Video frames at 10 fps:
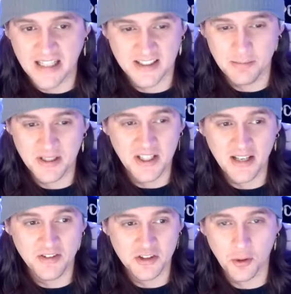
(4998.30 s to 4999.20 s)
Ben
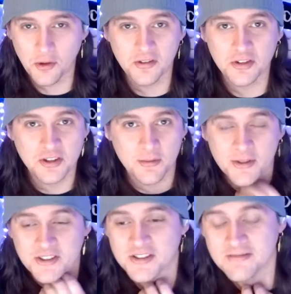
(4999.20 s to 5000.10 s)
Davies scoring for some
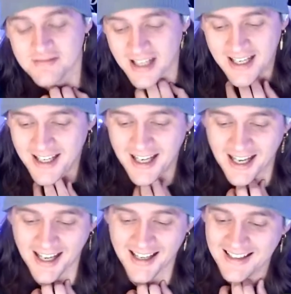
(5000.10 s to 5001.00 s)
reason.
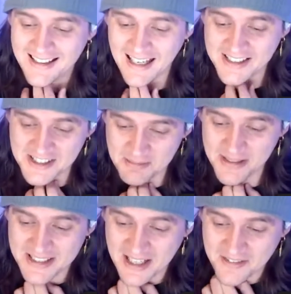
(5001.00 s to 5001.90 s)
I see
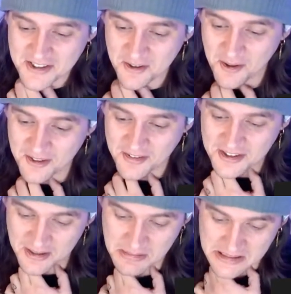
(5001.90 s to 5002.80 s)
Ben Davies scoring for
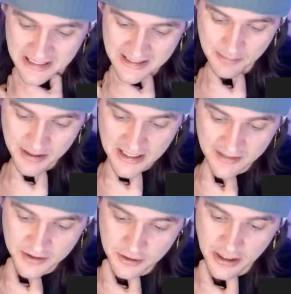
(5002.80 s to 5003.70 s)
some reason. I think Ben
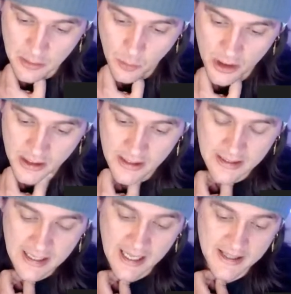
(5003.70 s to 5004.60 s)
Davies will get one.
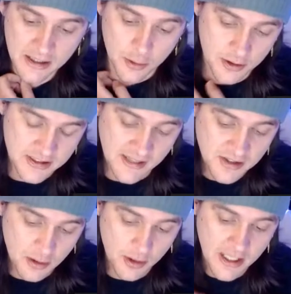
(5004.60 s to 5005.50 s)
I think
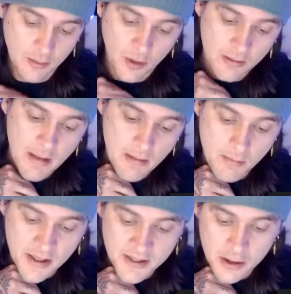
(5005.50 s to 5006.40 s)
Kulusevski will get one. Maybe
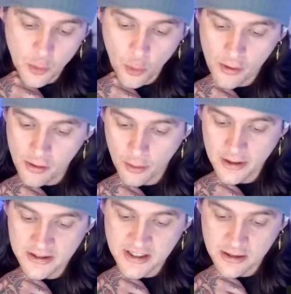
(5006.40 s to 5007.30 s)
Bentancur or
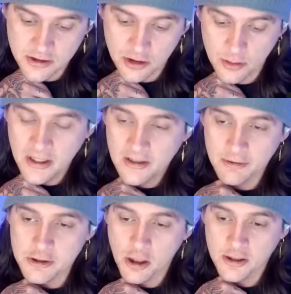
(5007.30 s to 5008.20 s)
Lo Celso.
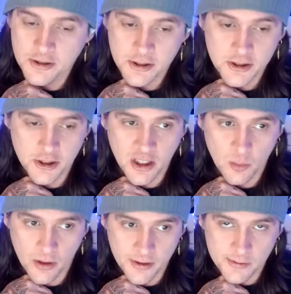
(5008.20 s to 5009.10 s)
Richarlison should get
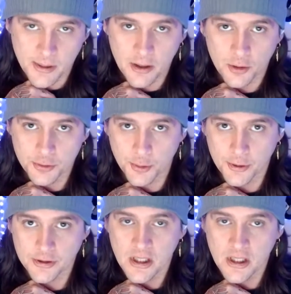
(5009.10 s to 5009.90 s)
one. Those are my goal scores.